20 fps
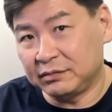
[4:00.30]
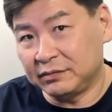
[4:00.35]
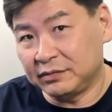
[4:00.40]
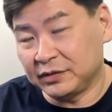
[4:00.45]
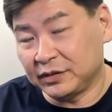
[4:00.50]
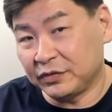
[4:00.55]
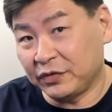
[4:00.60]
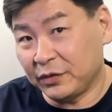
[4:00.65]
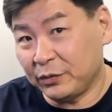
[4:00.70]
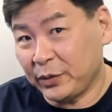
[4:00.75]

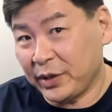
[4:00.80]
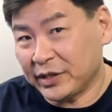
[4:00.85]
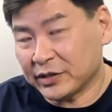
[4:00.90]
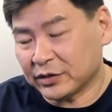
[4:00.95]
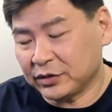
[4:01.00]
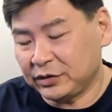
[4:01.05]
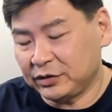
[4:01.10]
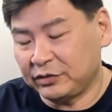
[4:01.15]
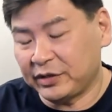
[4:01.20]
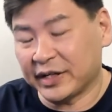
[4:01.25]
firmware is
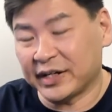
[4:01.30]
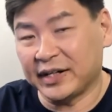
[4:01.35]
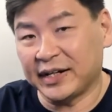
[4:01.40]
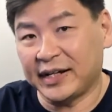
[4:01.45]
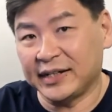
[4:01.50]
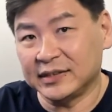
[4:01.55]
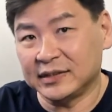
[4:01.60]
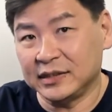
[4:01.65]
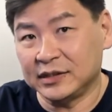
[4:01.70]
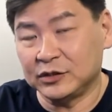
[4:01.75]
going to
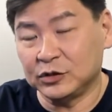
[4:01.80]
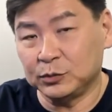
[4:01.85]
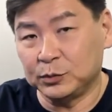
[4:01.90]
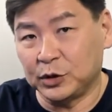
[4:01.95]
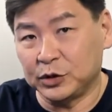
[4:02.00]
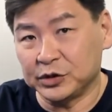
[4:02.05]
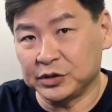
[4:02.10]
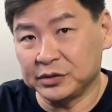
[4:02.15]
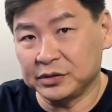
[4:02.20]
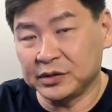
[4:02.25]
recognize these 2
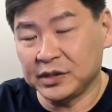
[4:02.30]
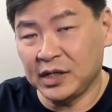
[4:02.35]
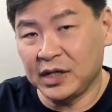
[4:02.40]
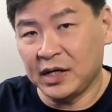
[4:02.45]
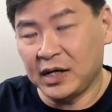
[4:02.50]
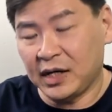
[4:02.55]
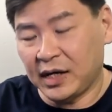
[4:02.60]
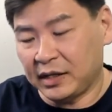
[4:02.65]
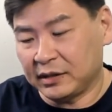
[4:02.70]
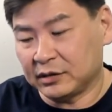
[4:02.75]
modules
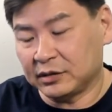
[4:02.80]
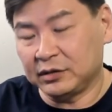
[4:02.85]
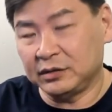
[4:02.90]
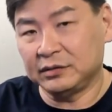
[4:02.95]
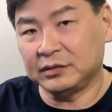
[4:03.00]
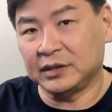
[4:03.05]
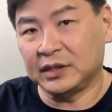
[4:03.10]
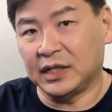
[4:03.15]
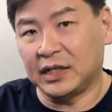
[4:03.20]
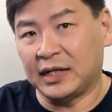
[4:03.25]
and going
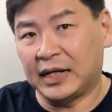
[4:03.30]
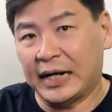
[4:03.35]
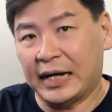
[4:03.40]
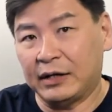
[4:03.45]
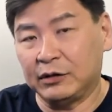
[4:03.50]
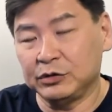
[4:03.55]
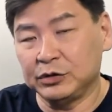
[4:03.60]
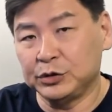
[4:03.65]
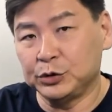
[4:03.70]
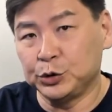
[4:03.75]
to
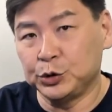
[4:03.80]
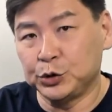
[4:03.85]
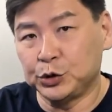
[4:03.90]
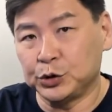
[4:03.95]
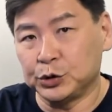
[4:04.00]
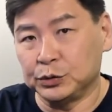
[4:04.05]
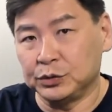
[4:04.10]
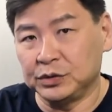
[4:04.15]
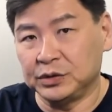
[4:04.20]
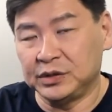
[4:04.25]
allow you
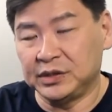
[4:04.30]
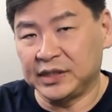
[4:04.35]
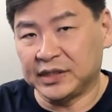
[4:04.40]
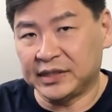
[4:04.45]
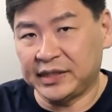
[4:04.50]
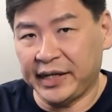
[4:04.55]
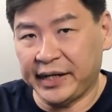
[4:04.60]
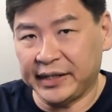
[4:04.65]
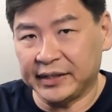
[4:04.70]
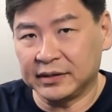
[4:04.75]
to
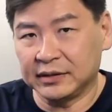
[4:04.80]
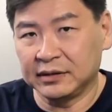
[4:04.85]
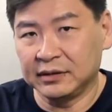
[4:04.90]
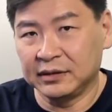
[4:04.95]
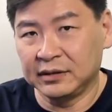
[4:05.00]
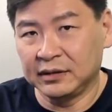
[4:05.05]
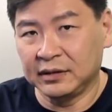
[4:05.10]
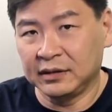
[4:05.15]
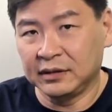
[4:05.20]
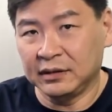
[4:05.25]
dictate,
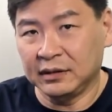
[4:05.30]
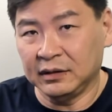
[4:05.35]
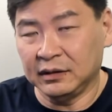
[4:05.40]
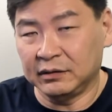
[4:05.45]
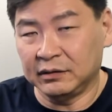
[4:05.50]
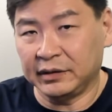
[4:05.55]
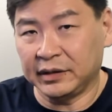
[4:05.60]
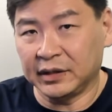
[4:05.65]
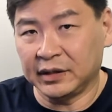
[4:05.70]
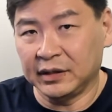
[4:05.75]

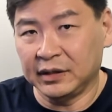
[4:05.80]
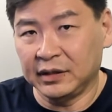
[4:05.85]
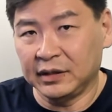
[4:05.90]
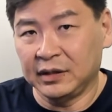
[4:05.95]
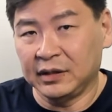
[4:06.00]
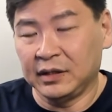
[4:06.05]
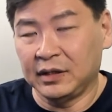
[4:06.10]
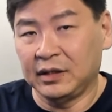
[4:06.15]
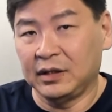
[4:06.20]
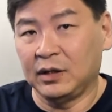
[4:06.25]
all right,
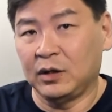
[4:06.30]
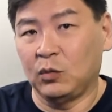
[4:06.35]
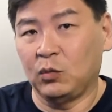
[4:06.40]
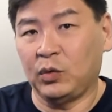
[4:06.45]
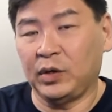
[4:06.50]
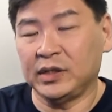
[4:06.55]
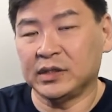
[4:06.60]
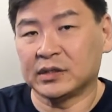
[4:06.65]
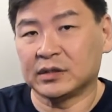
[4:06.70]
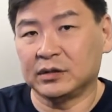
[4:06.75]

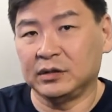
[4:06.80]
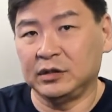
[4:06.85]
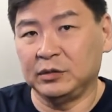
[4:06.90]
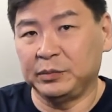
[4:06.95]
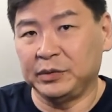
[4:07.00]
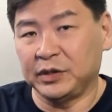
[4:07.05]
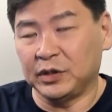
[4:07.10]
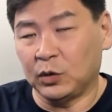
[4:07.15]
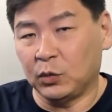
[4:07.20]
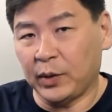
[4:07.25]
what's going to
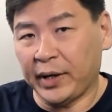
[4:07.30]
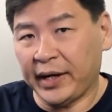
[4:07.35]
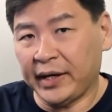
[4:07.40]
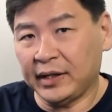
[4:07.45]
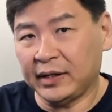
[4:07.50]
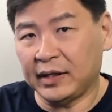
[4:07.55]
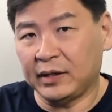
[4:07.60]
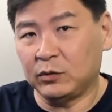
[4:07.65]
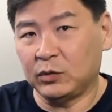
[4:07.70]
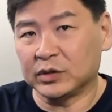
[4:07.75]
be your
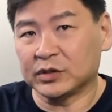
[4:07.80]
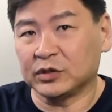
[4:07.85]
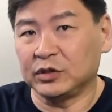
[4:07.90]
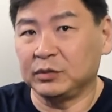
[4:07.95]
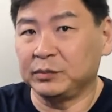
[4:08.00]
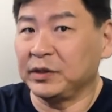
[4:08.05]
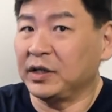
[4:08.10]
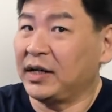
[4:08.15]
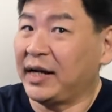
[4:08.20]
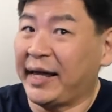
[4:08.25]
WAN and what's going to
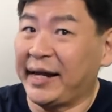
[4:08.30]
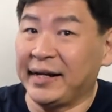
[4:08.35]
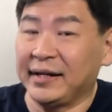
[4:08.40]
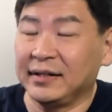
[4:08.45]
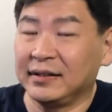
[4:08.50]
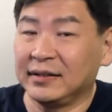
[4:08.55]
be your LAN.